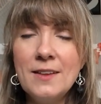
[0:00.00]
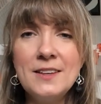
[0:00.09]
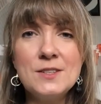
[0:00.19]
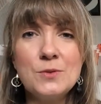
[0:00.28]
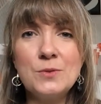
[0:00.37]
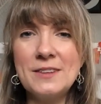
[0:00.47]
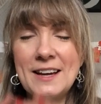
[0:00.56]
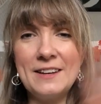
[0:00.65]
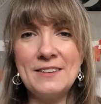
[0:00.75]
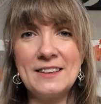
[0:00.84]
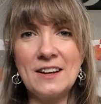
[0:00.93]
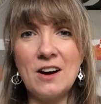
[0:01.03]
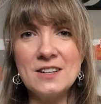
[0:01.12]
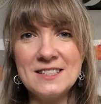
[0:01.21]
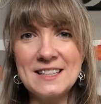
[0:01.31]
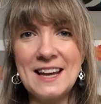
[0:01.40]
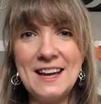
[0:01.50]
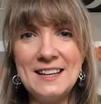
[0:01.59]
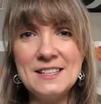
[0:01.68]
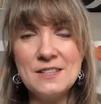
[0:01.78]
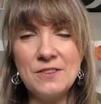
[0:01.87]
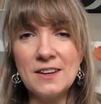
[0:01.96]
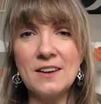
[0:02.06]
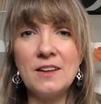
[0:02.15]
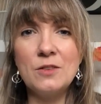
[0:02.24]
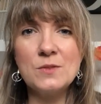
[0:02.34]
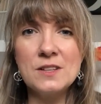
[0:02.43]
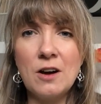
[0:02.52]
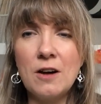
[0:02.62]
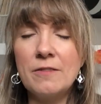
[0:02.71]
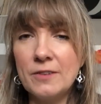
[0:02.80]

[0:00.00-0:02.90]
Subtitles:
These old kind of the garden canes, if you can cut those in half,